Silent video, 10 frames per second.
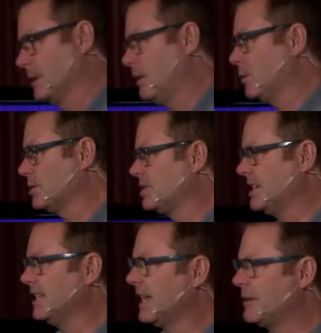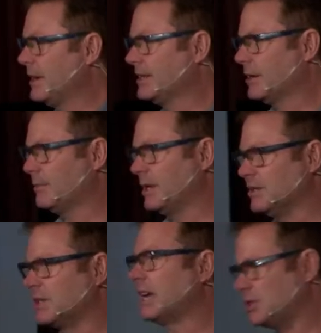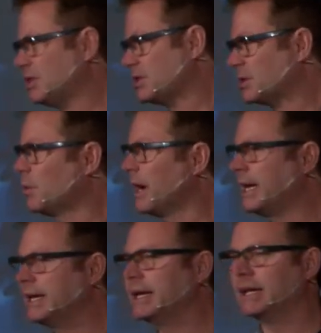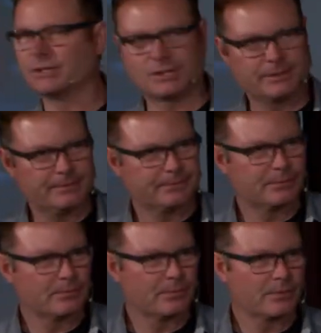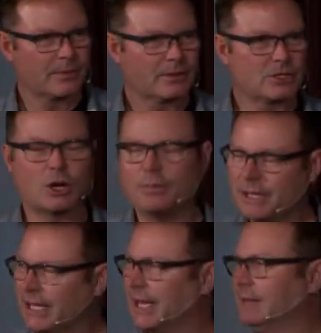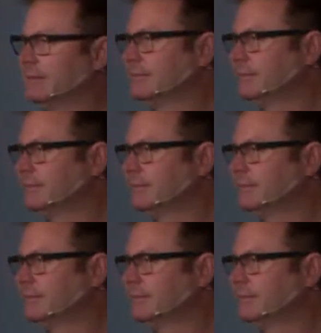That word Selah right there means that's just the way it is. So be it.